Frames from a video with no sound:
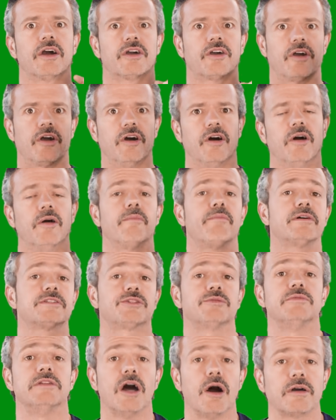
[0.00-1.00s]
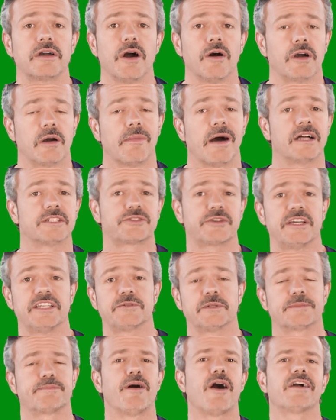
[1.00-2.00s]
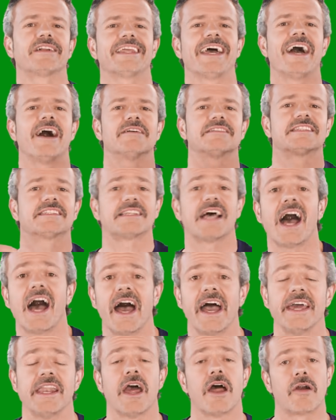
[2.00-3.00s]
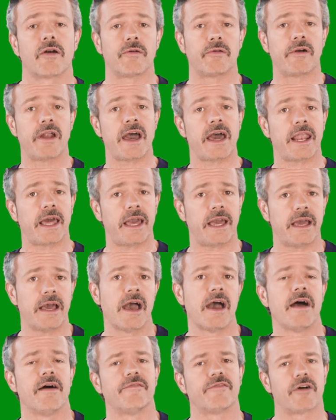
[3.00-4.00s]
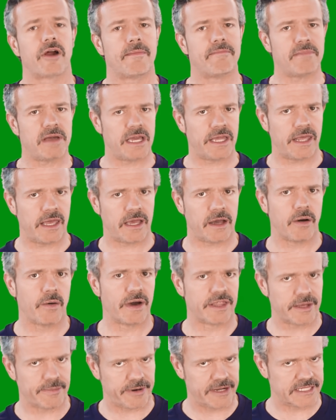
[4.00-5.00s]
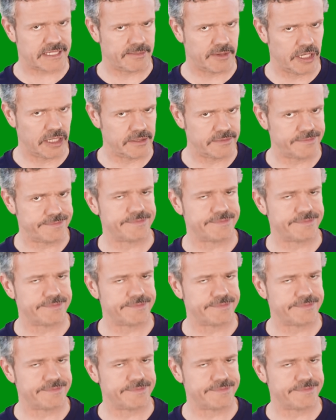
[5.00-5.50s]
Girl, but you know Coco Montrese was parked outside, ready for a meeting with the principal.